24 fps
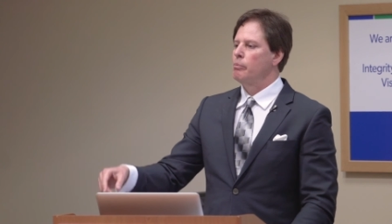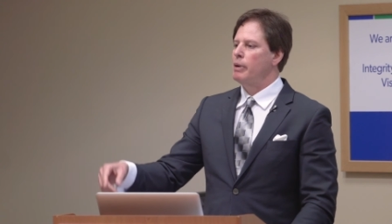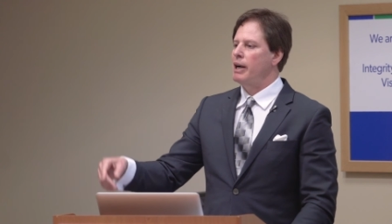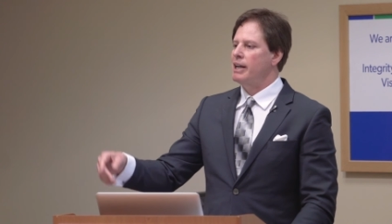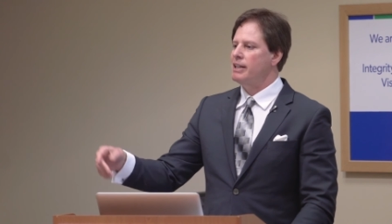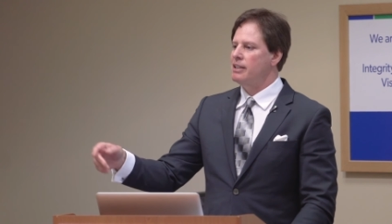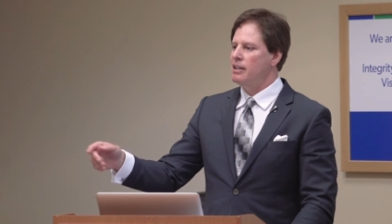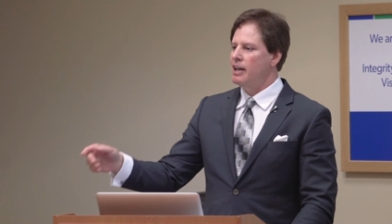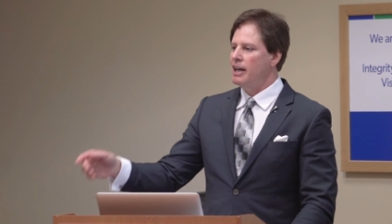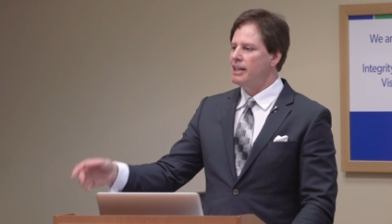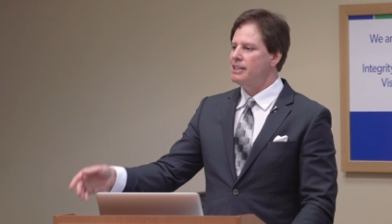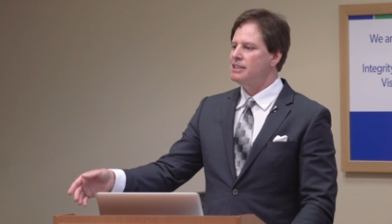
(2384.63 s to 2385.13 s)

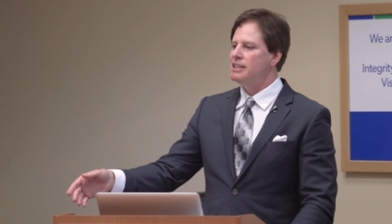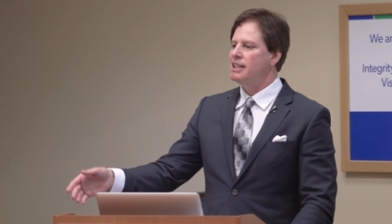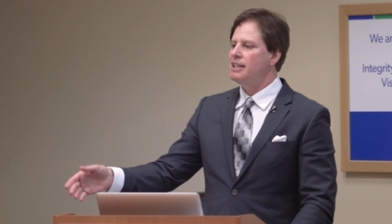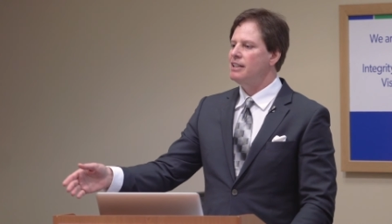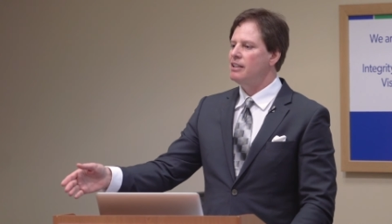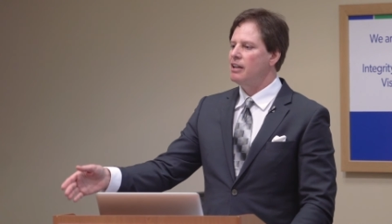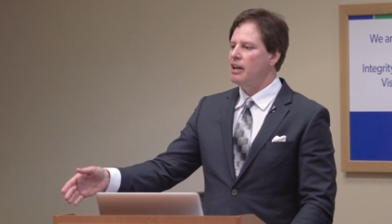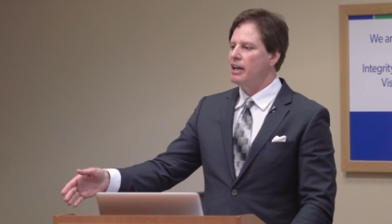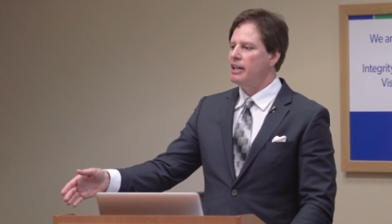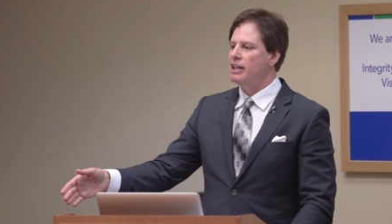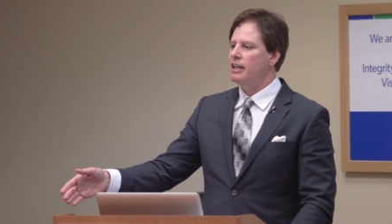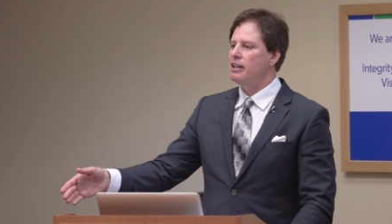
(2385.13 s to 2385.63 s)
By
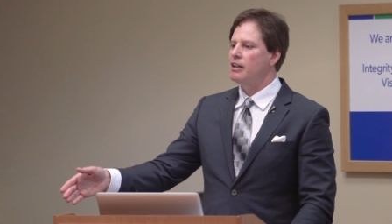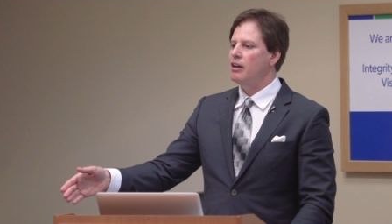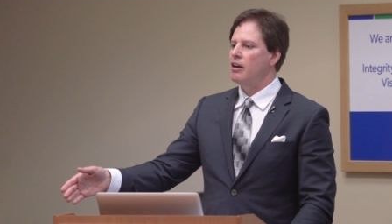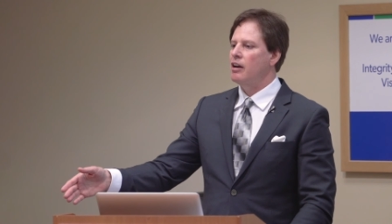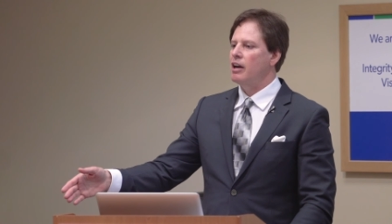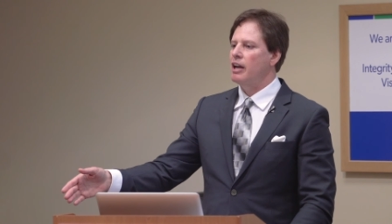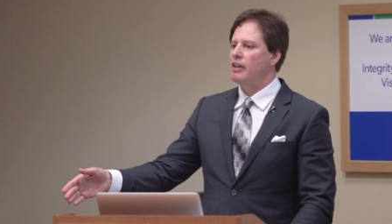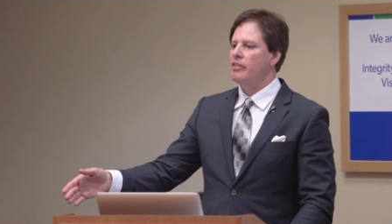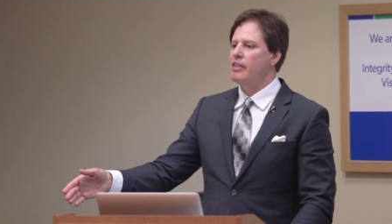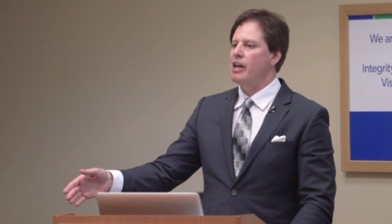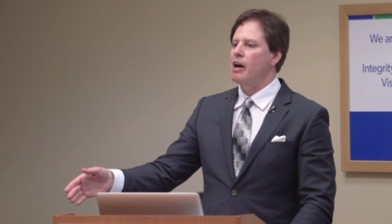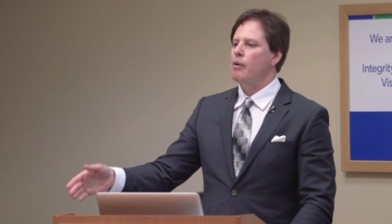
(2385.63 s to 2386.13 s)

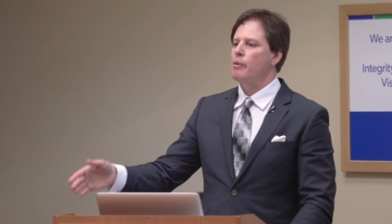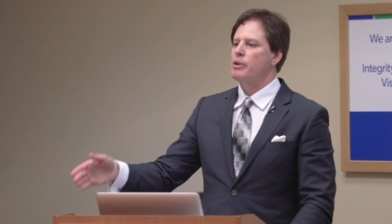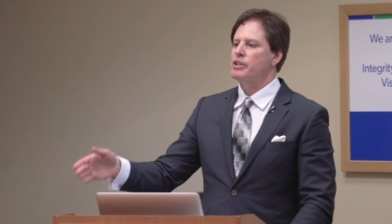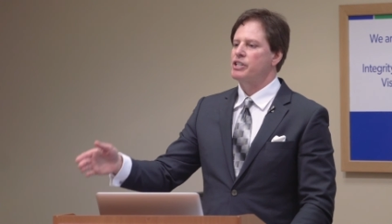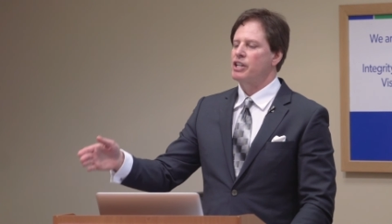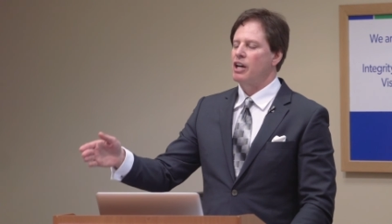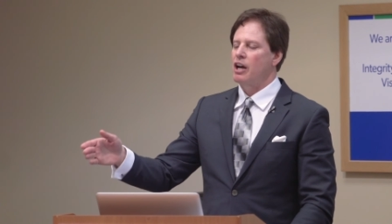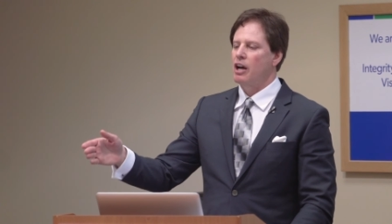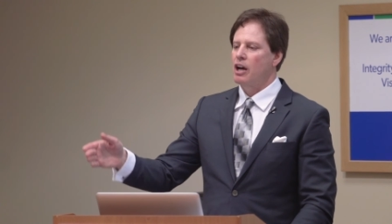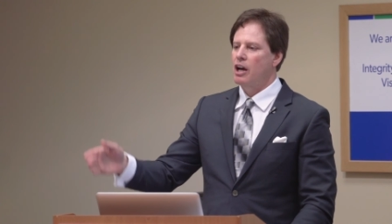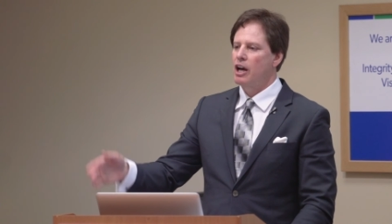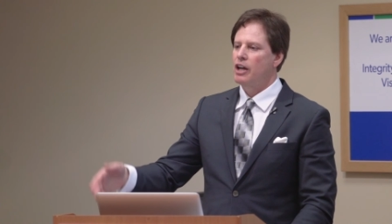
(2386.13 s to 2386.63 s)
1999, that
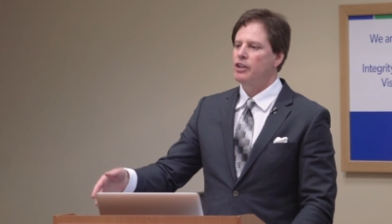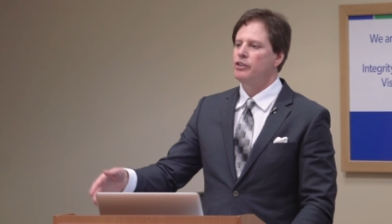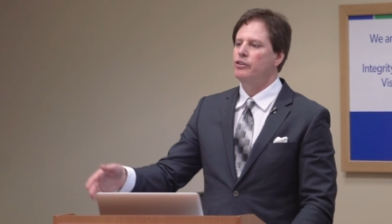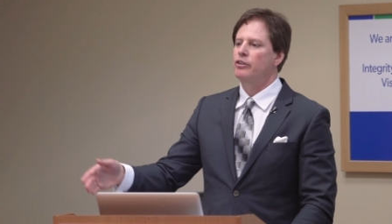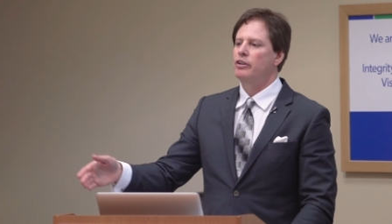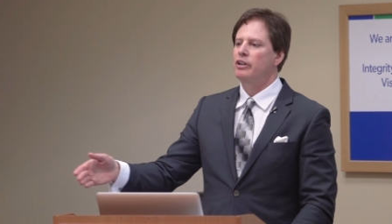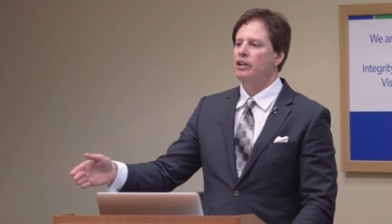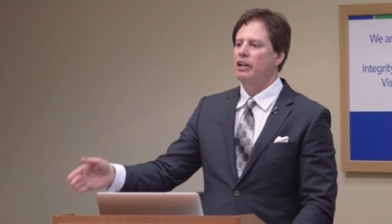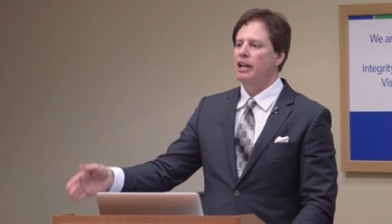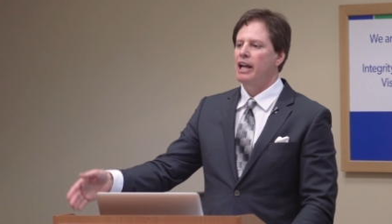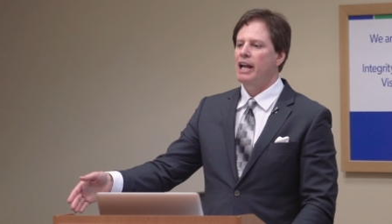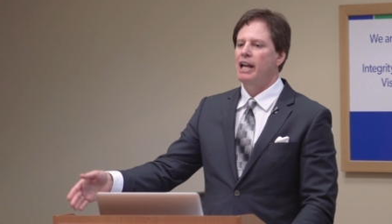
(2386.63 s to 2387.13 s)
was
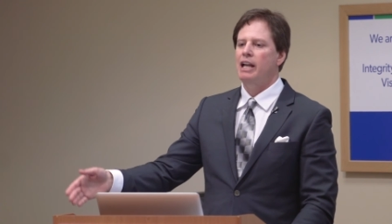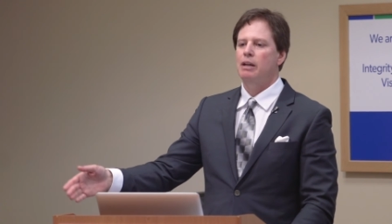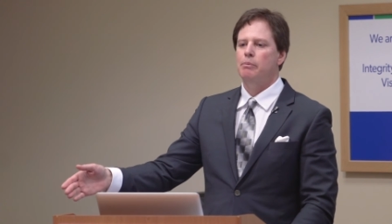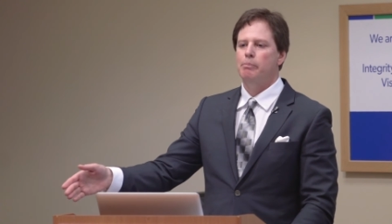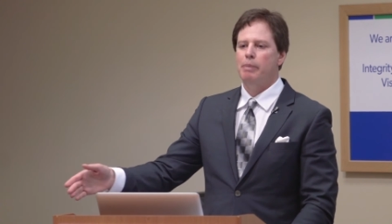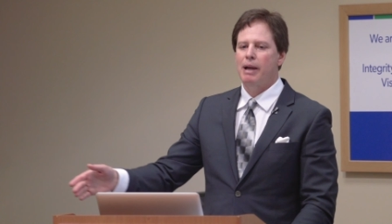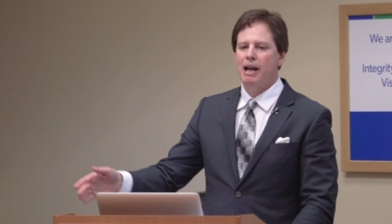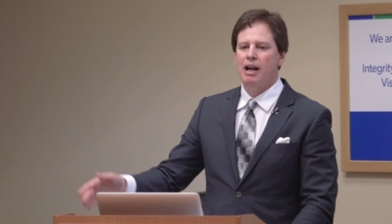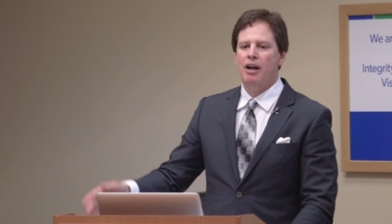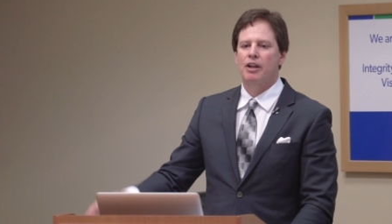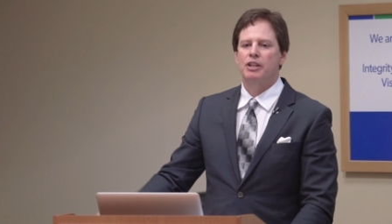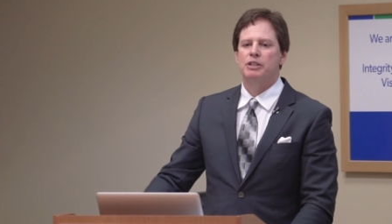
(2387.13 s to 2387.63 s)

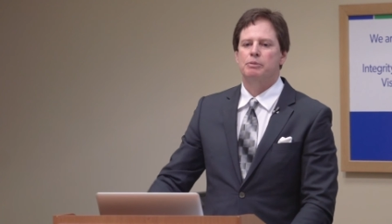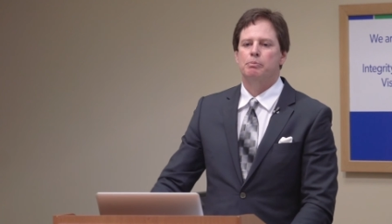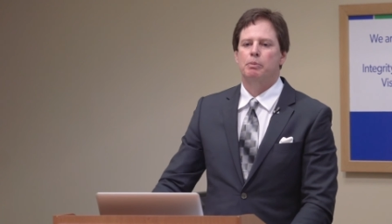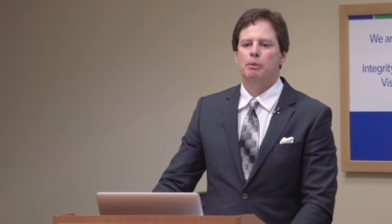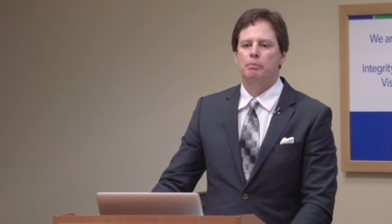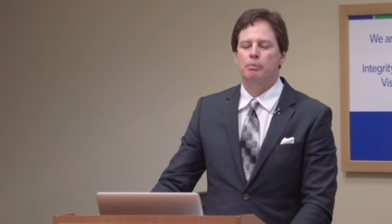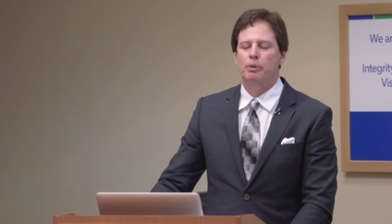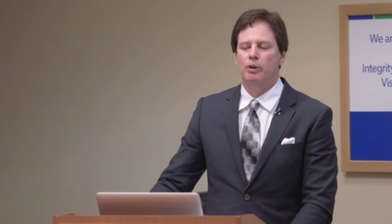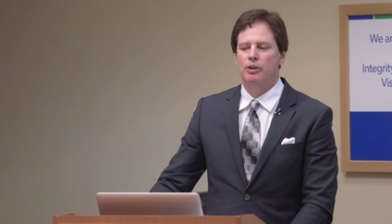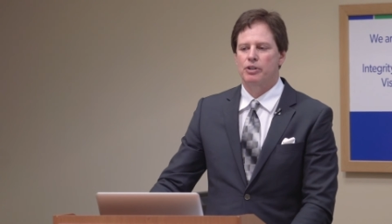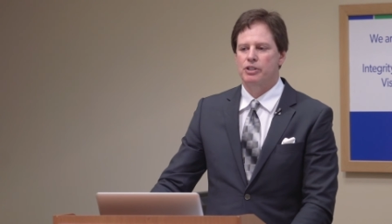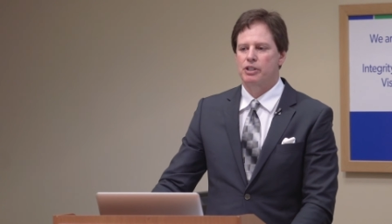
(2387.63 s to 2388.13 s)
108 pounds
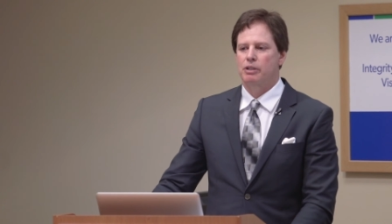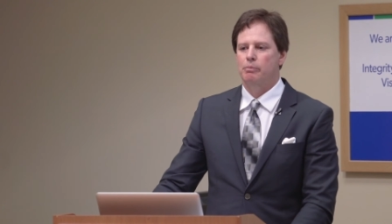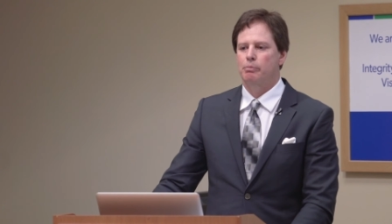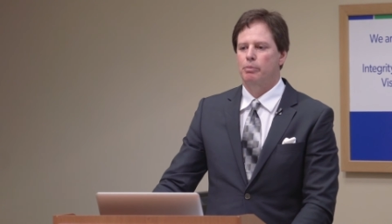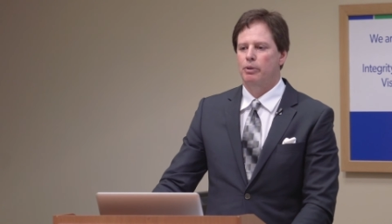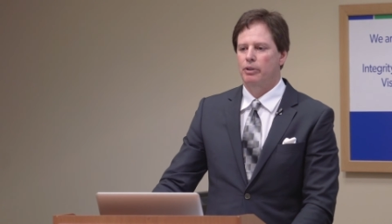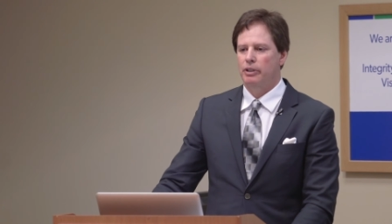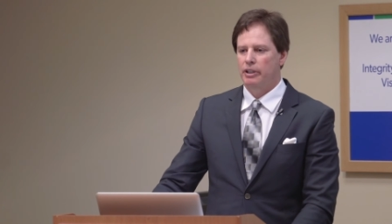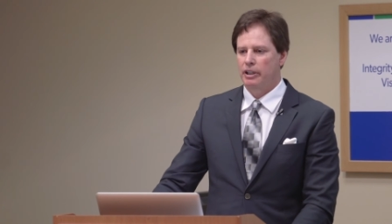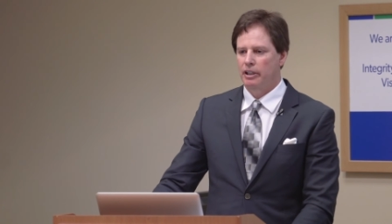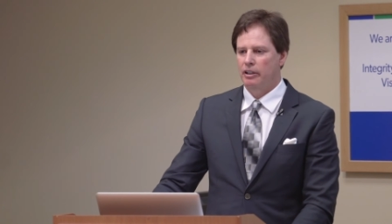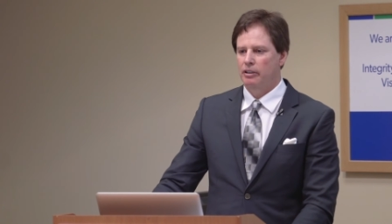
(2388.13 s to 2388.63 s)
per person
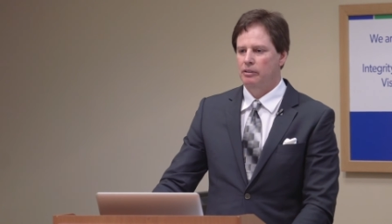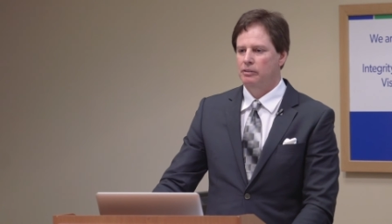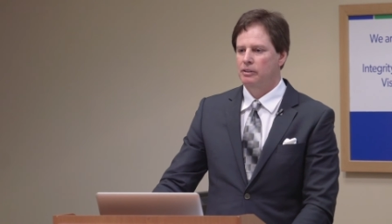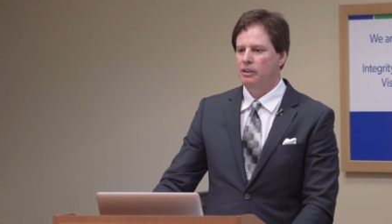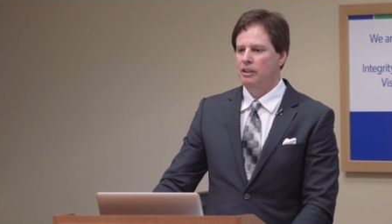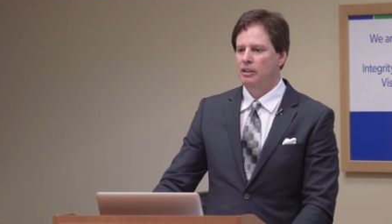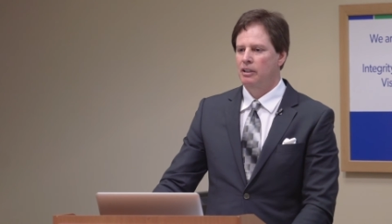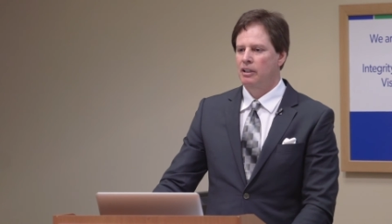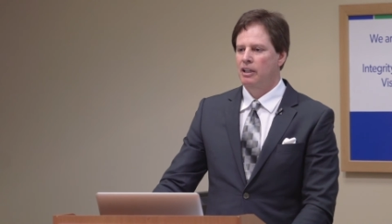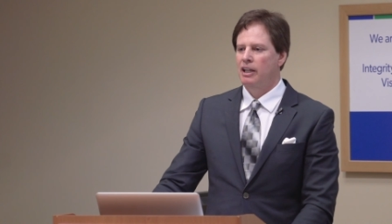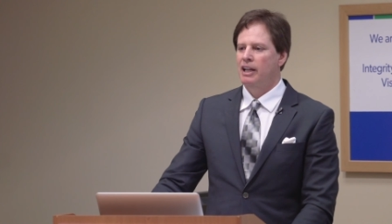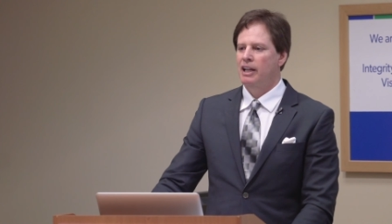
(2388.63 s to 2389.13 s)
per year,